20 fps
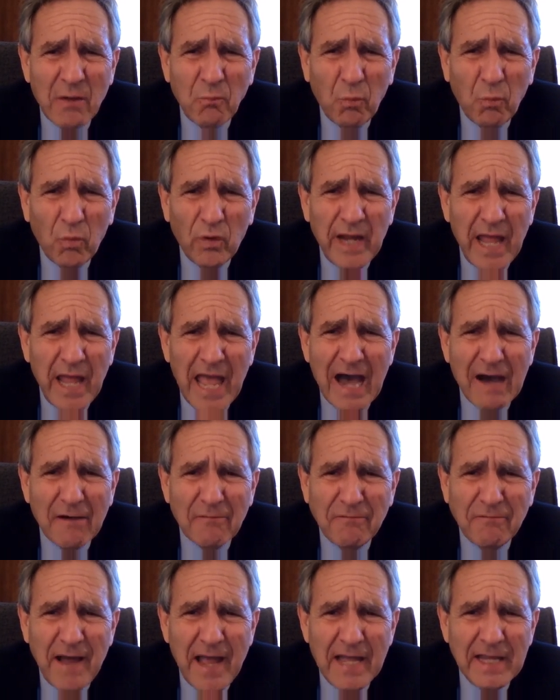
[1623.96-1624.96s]
that would
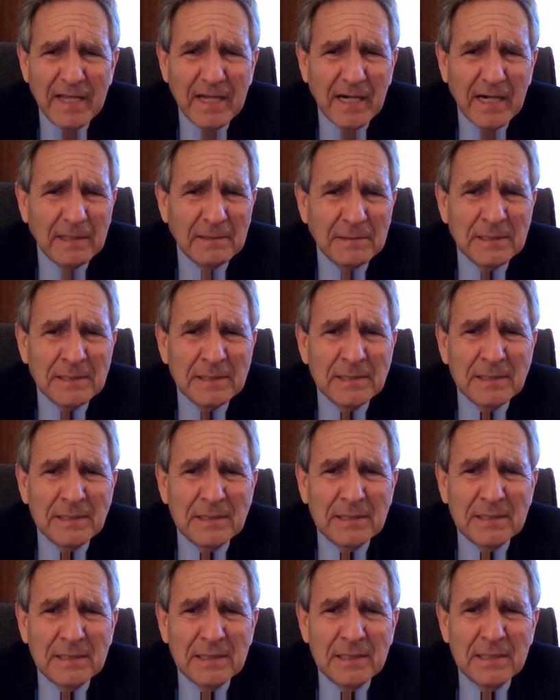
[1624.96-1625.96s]
have
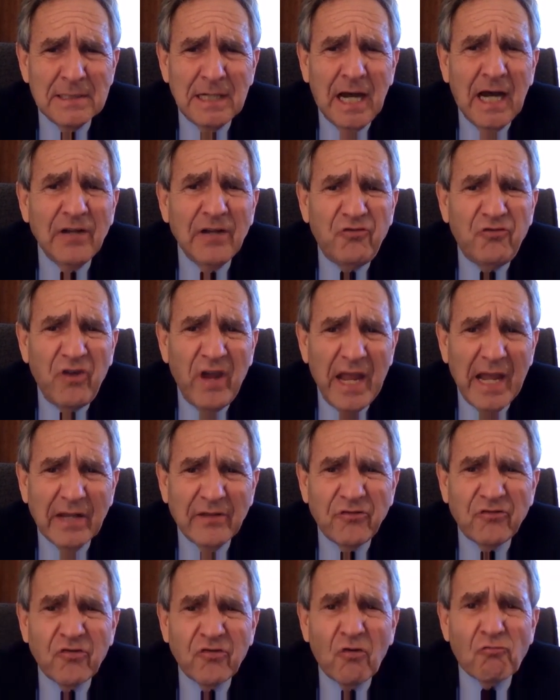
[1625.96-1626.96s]
a
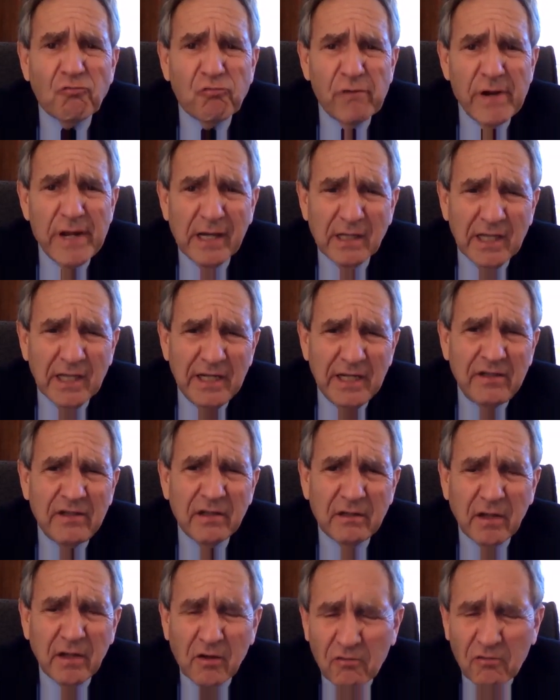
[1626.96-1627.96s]
chance really
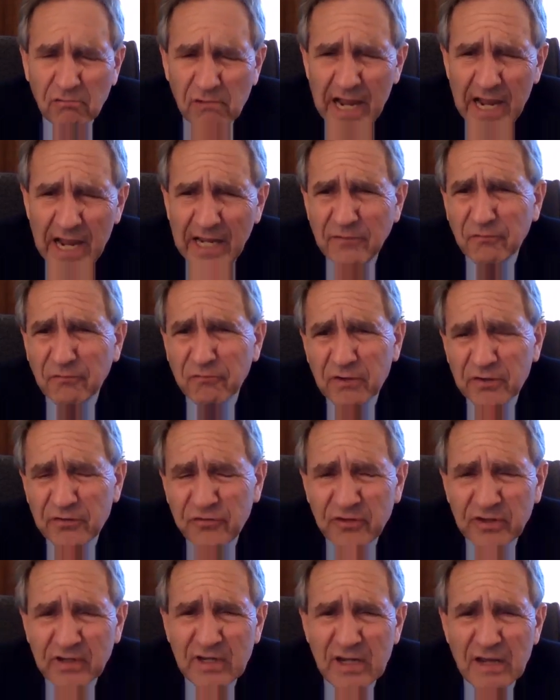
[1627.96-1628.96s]
to degrade for a
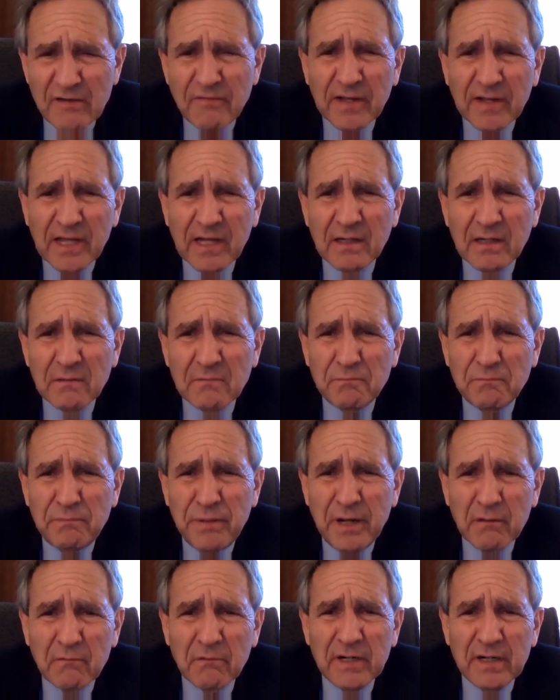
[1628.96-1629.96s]
significant
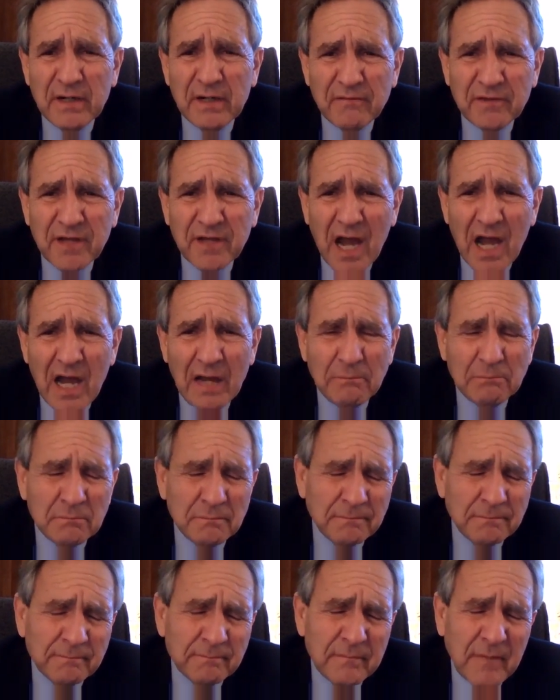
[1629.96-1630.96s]
period of
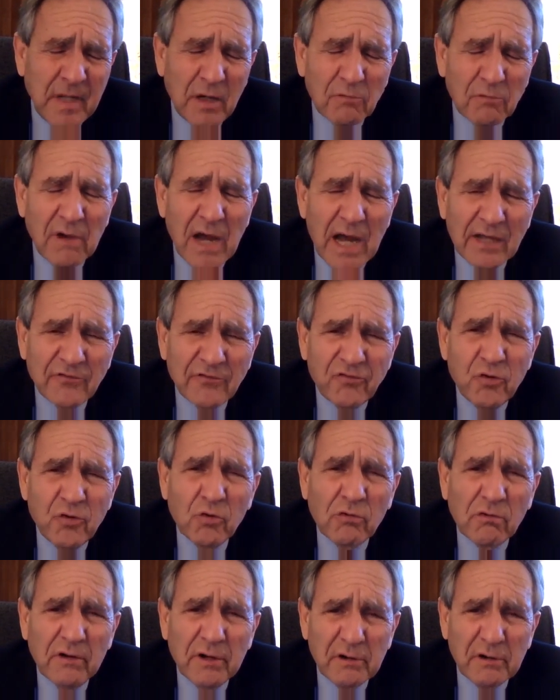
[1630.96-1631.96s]
time Iran's
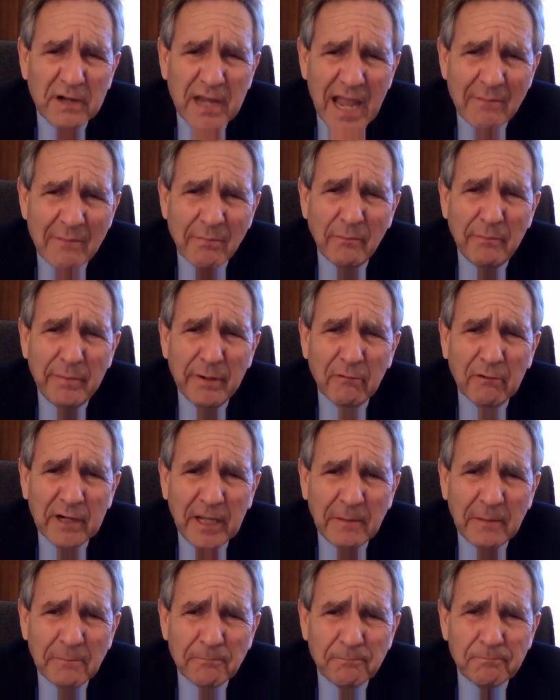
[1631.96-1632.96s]
nuclear
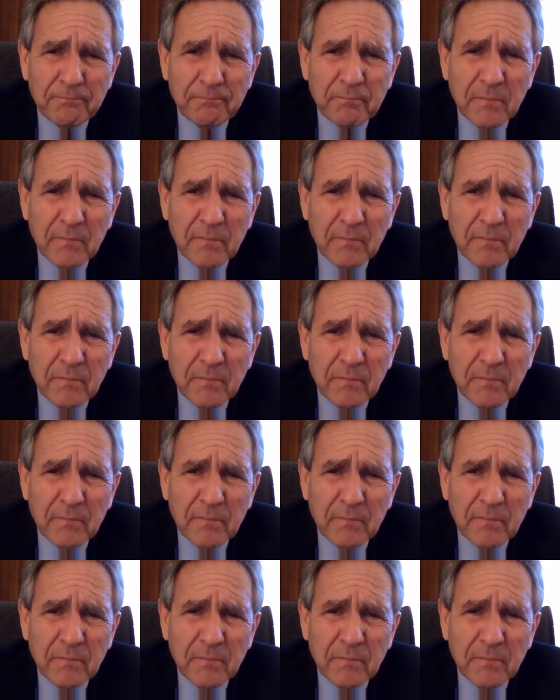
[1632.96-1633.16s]
capability.